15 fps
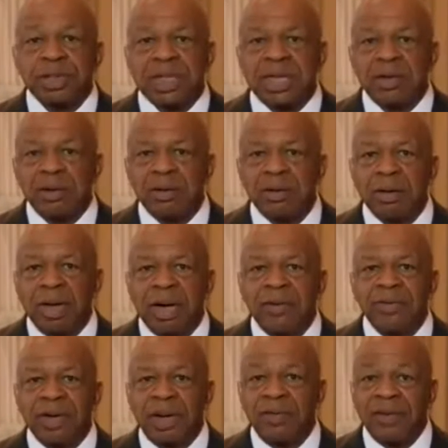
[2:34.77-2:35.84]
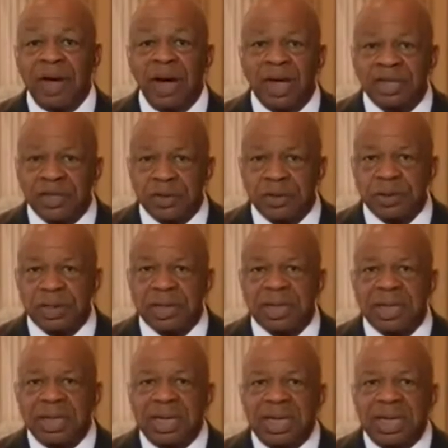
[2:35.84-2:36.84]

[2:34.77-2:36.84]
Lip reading: skill of a heart surgeon,